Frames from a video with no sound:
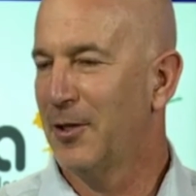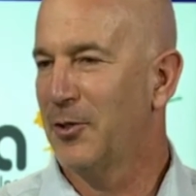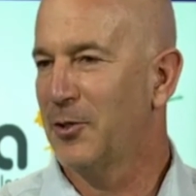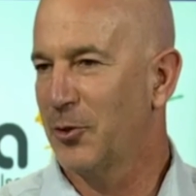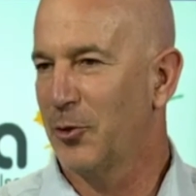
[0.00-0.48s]

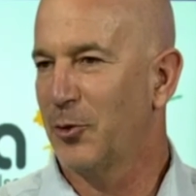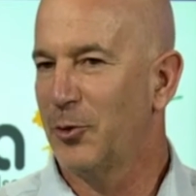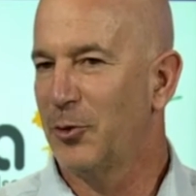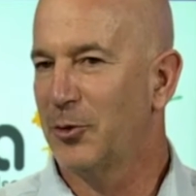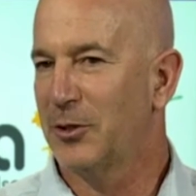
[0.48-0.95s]
So
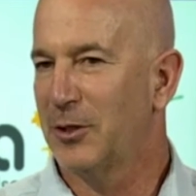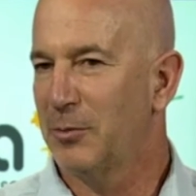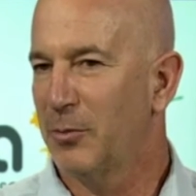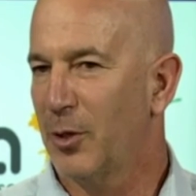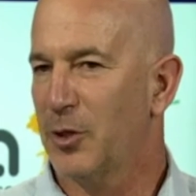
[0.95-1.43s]
you see
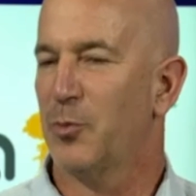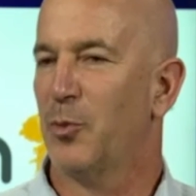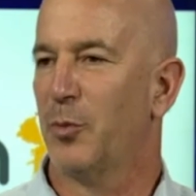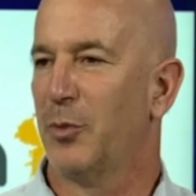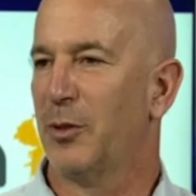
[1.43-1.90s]
much
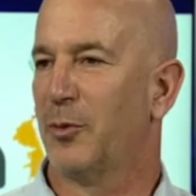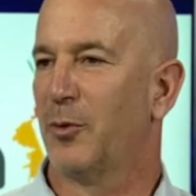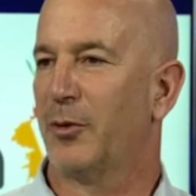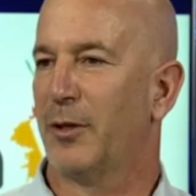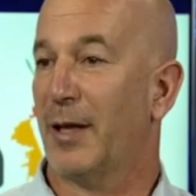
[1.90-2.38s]
more
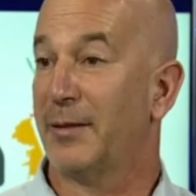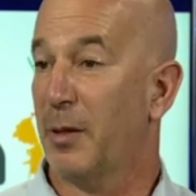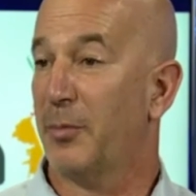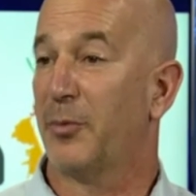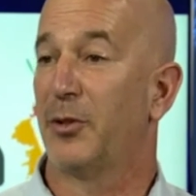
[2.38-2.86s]
people that are
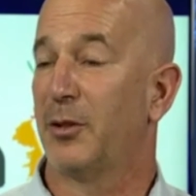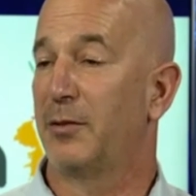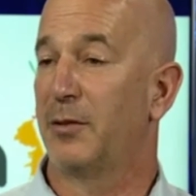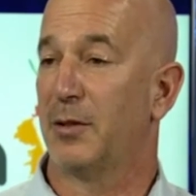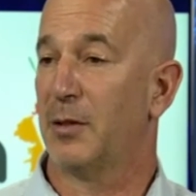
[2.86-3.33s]
adapting
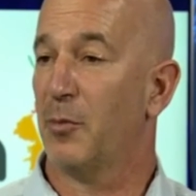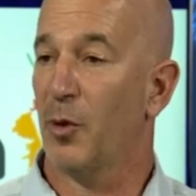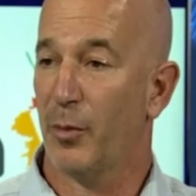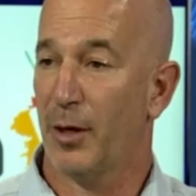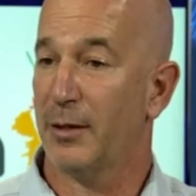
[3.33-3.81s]
the
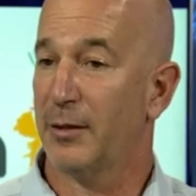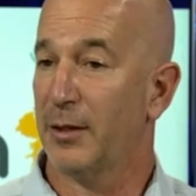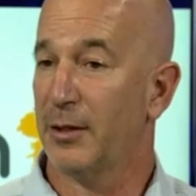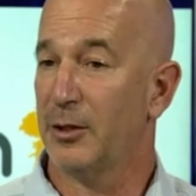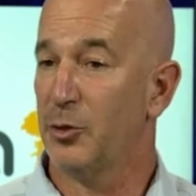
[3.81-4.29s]
mobile. They
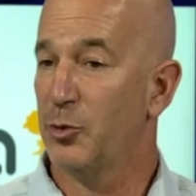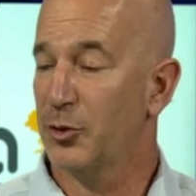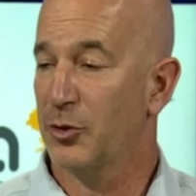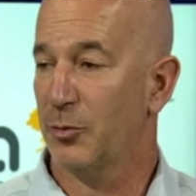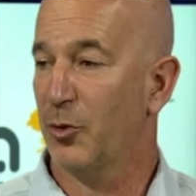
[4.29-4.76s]
use
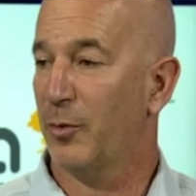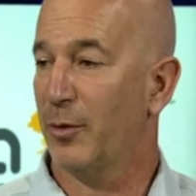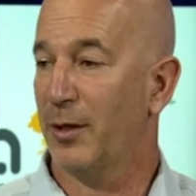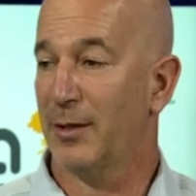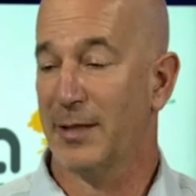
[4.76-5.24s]
the
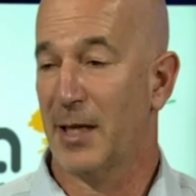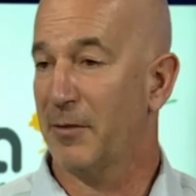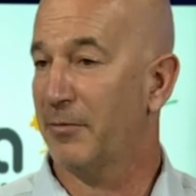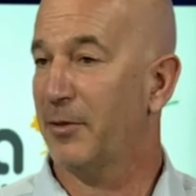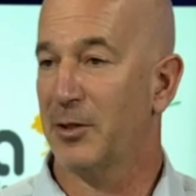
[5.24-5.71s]
mobile as
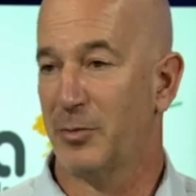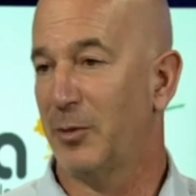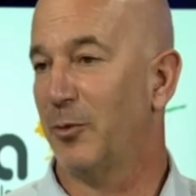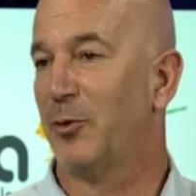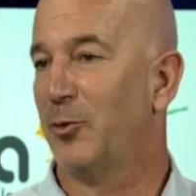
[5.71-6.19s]
heavy as
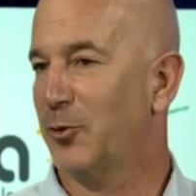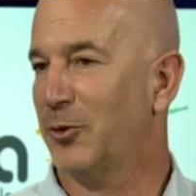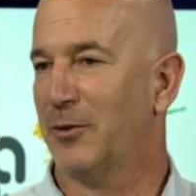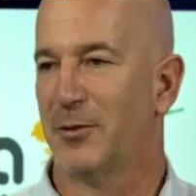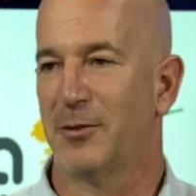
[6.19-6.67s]
people use it
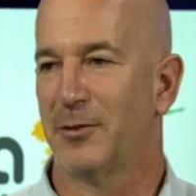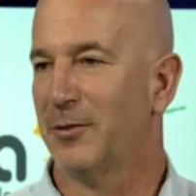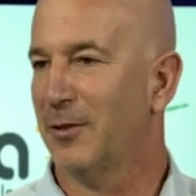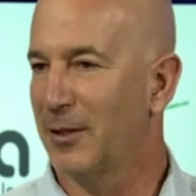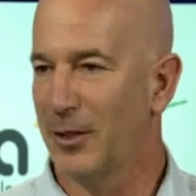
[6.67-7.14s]

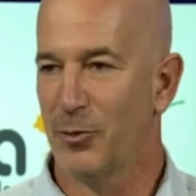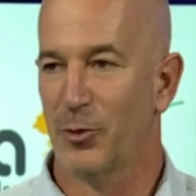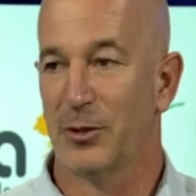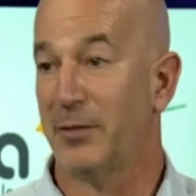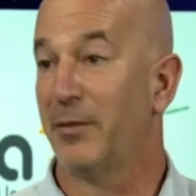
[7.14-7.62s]
in the
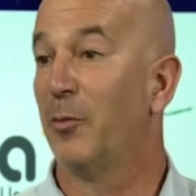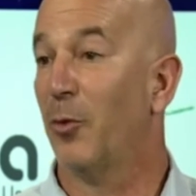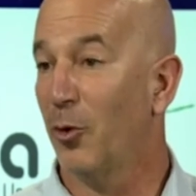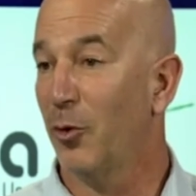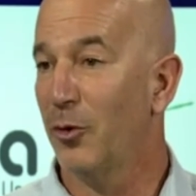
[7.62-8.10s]
US even
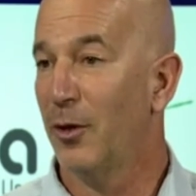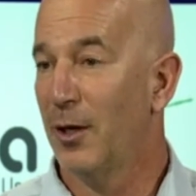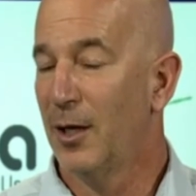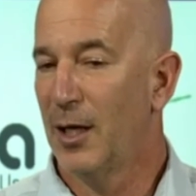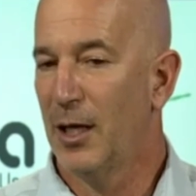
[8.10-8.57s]
more.
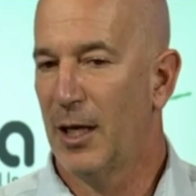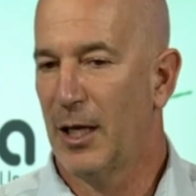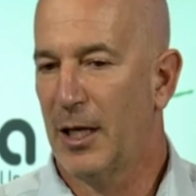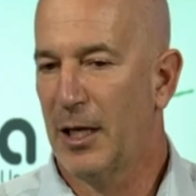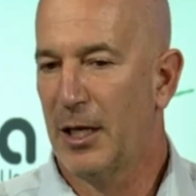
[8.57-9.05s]

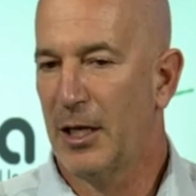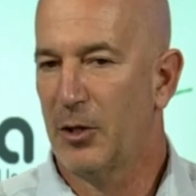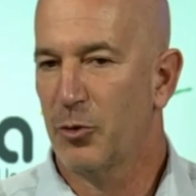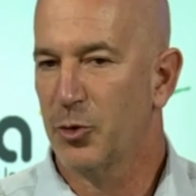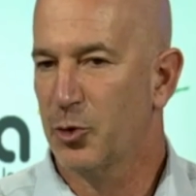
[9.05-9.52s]
And
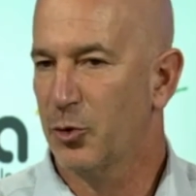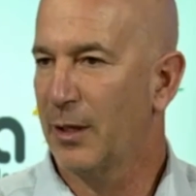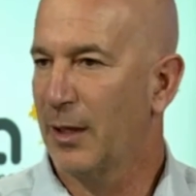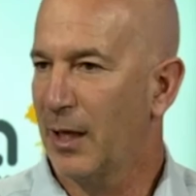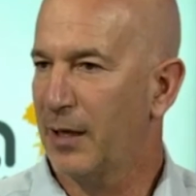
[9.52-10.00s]
also their
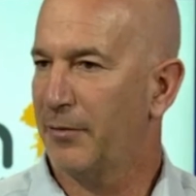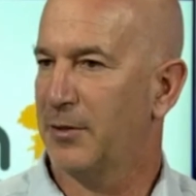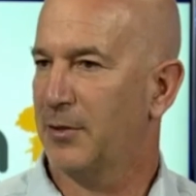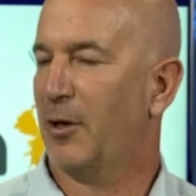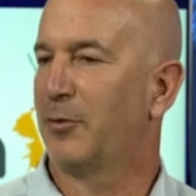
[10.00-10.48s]
life is
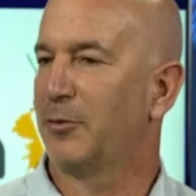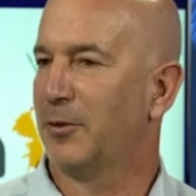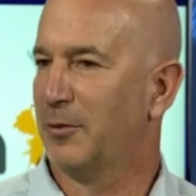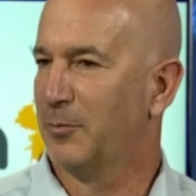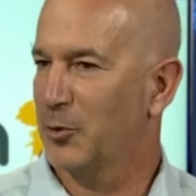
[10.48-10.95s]
around it.
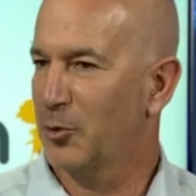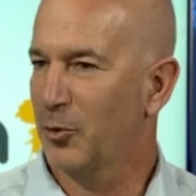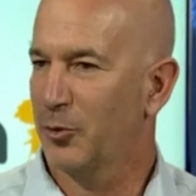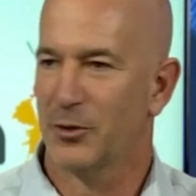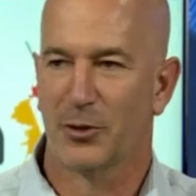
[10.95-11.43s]
So all
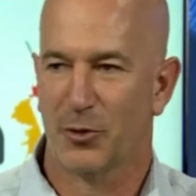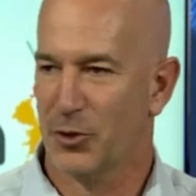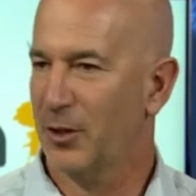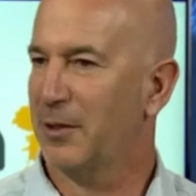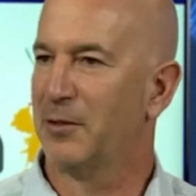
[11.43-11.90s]
the
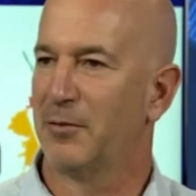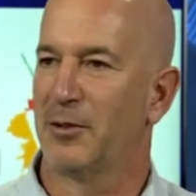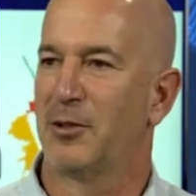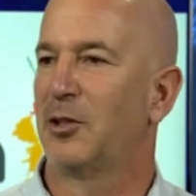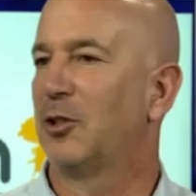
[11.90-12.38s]
social
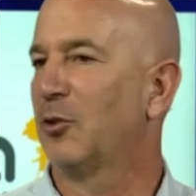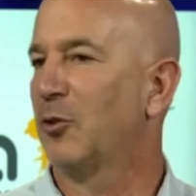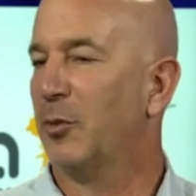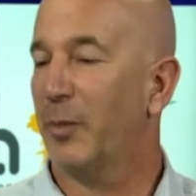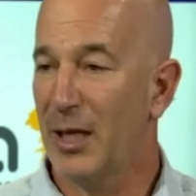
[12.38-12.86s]
activity, all
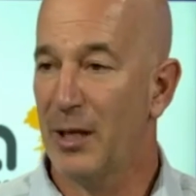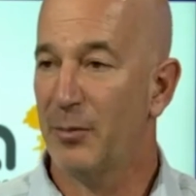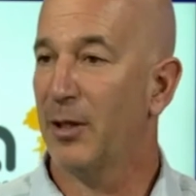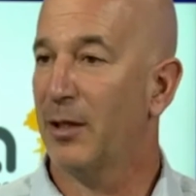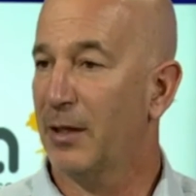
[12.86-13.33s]
the
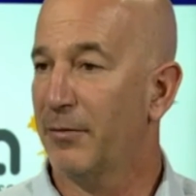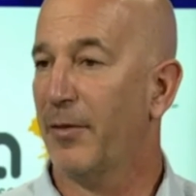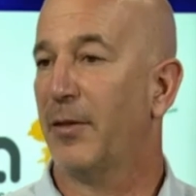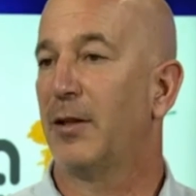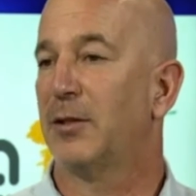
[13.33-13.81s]
payment,
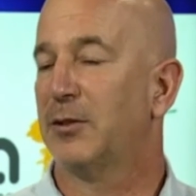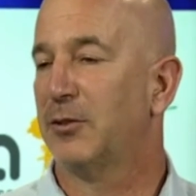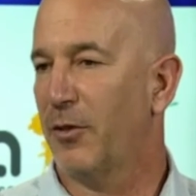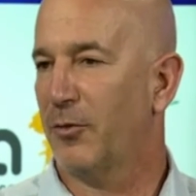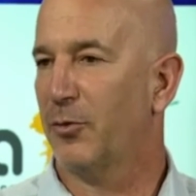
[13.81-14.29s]
everything is
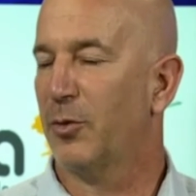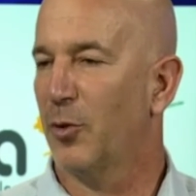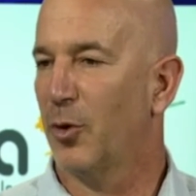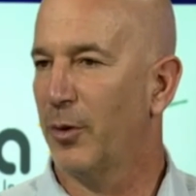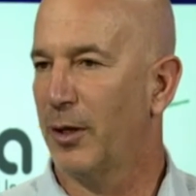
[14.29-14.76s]
done through the
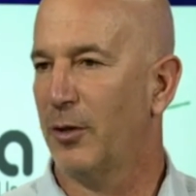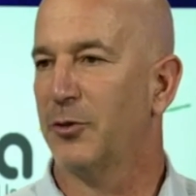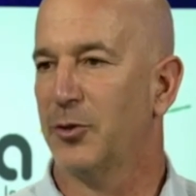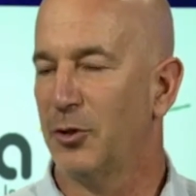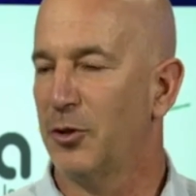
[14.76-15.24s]
mobile
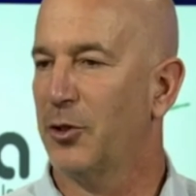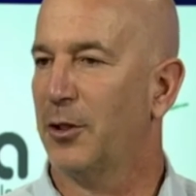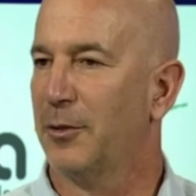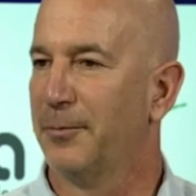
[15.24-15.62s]
also in China.